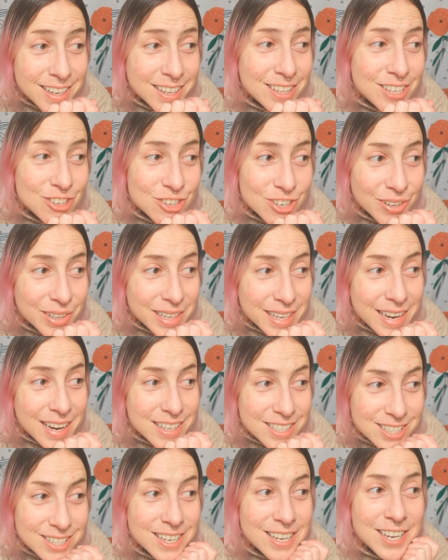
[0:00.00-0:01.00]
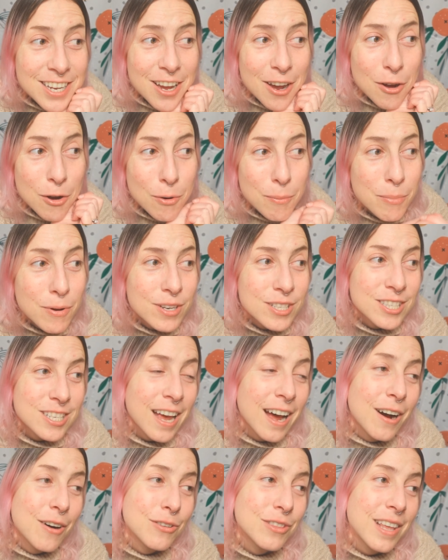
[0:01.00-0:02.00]
the Jellycat CEO puts
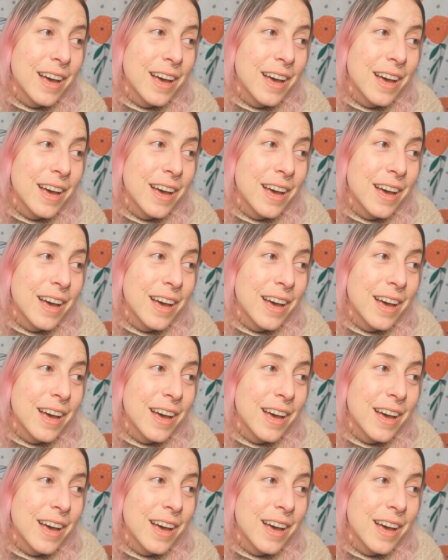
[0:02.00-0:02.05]
out